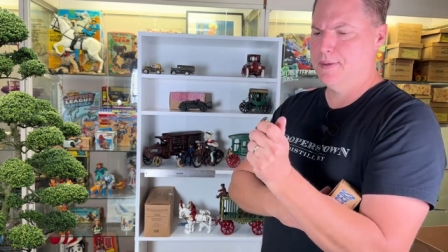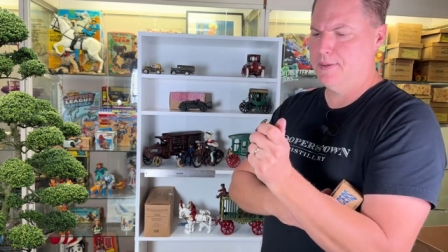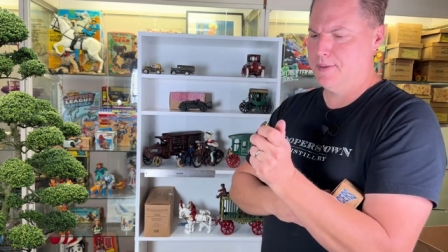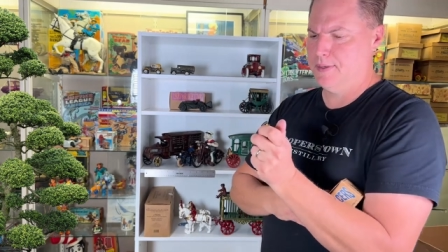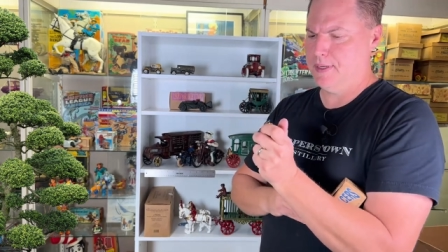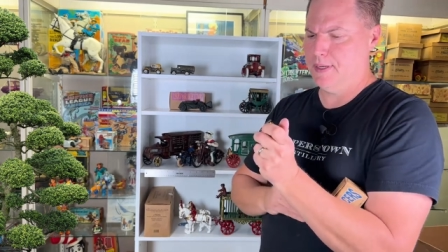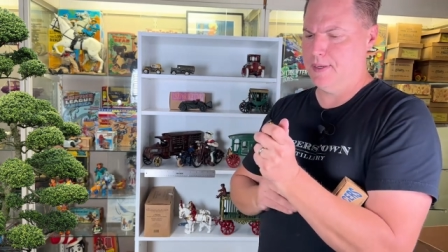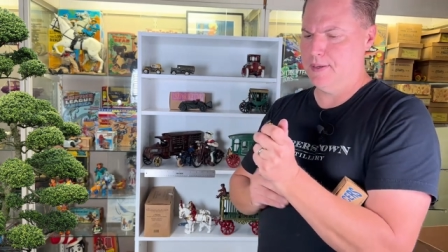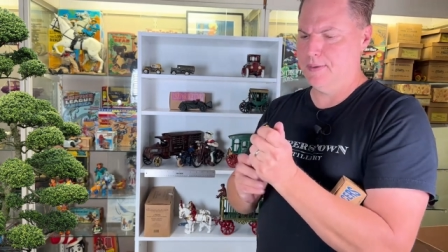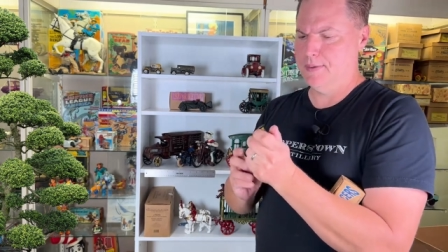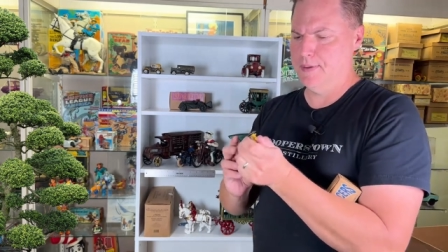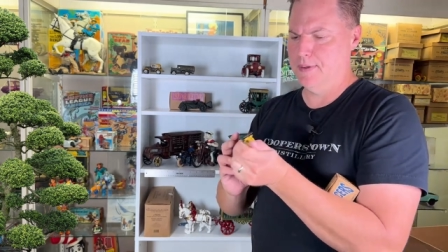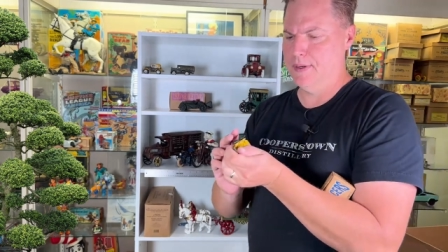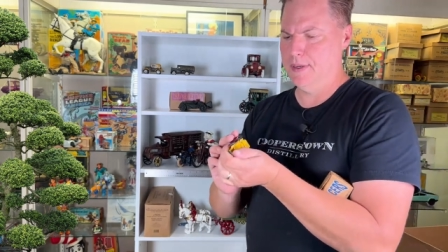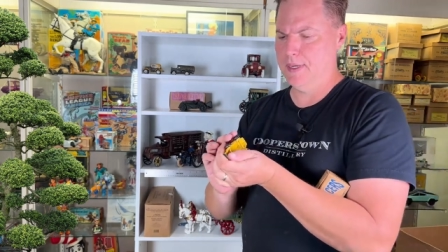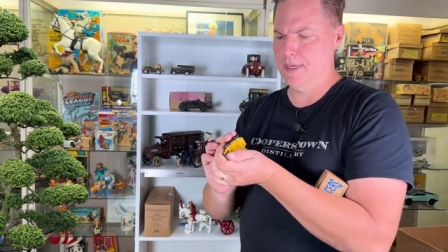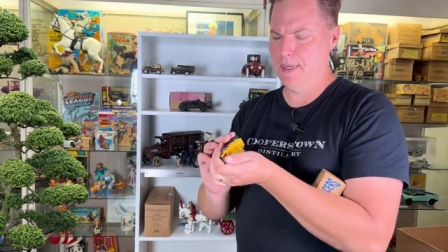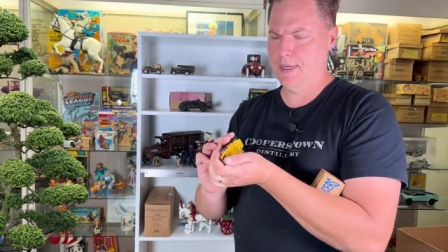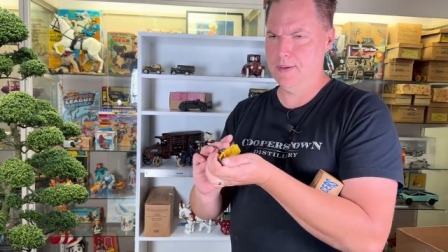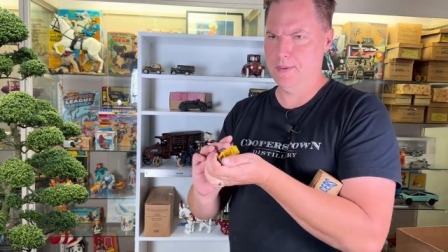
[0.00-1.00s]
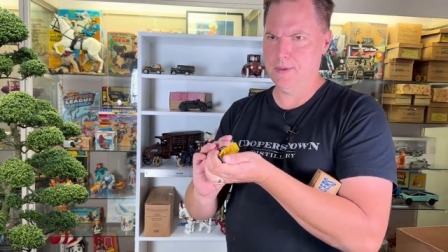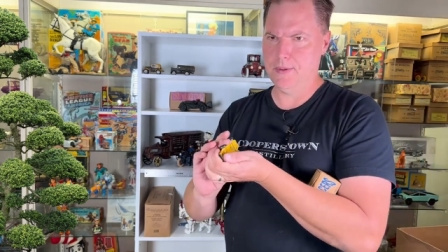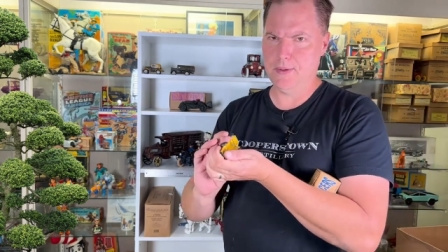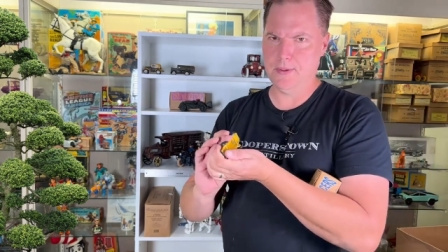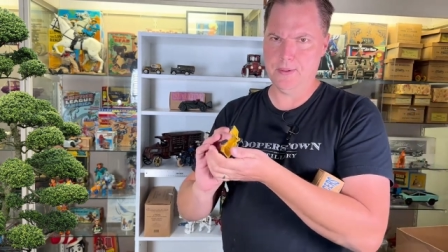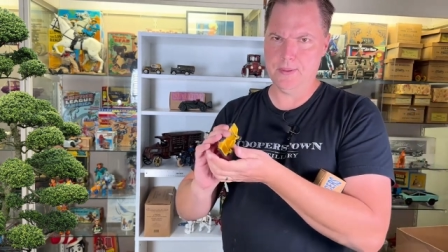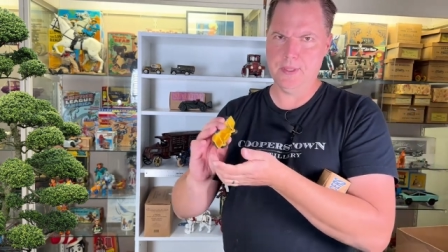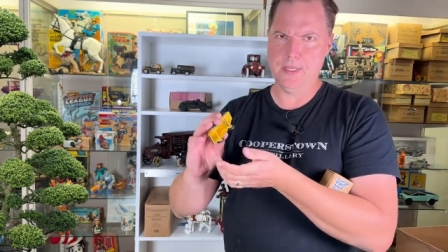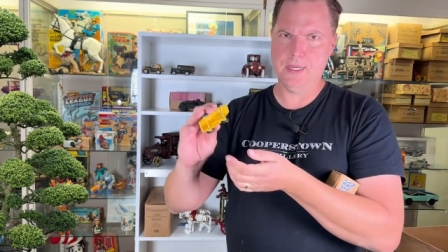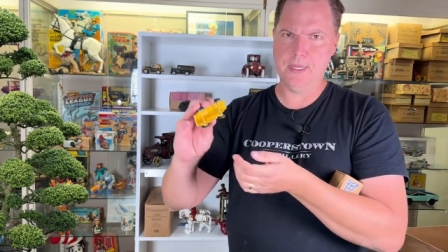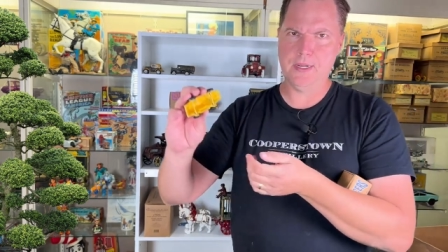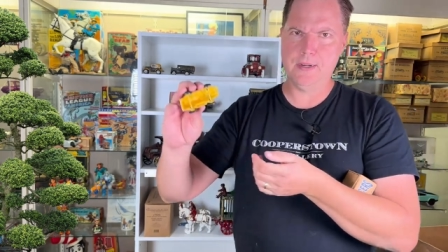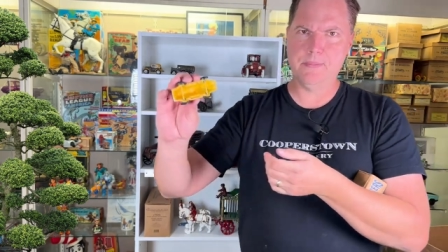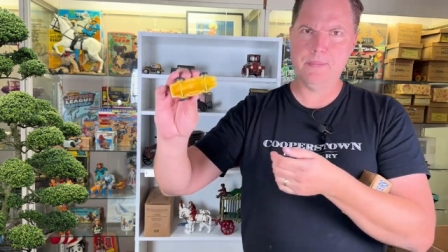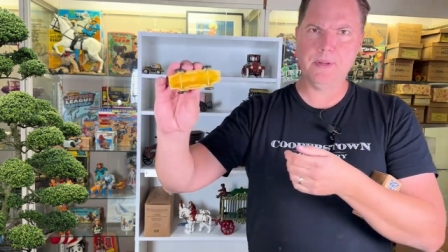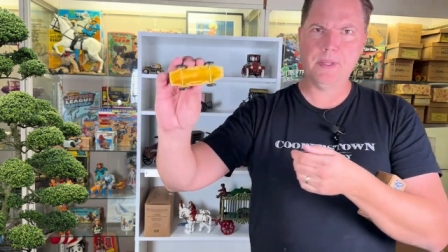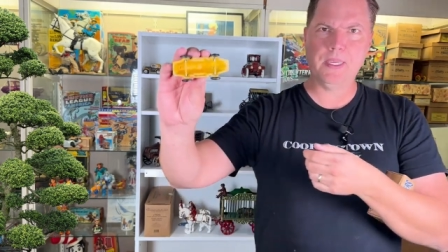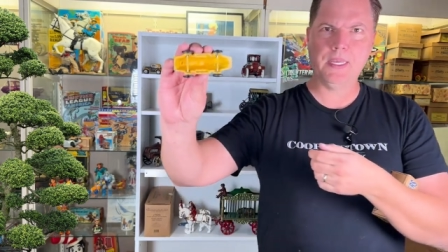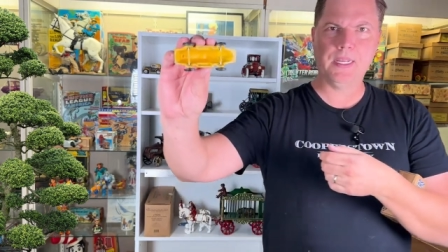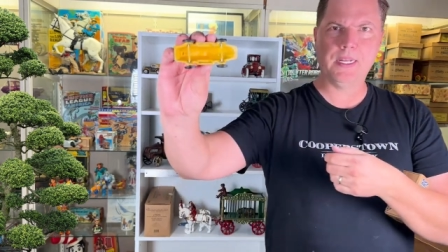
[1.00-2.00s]
so I will hold that
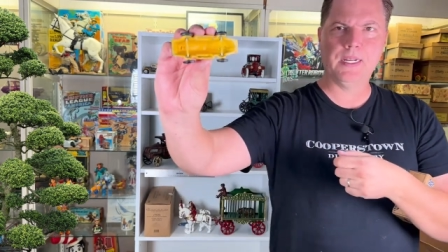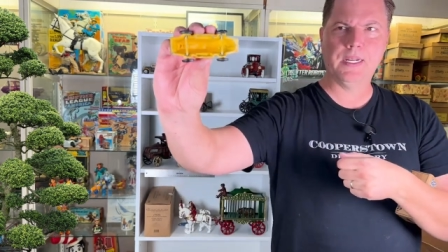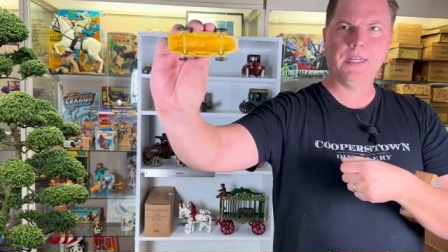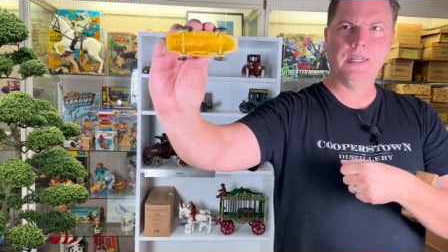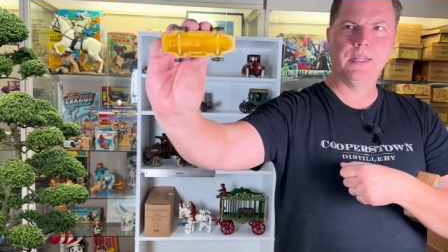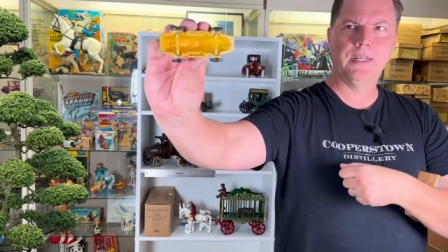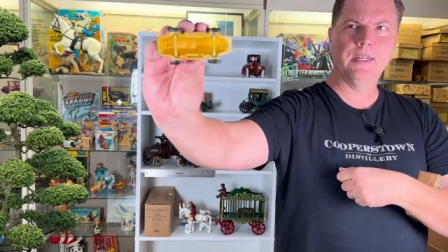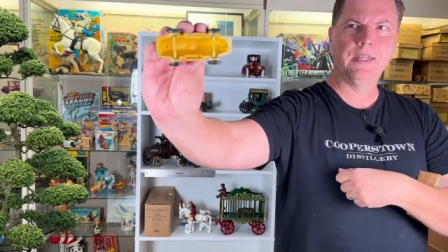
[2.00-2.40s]
up again.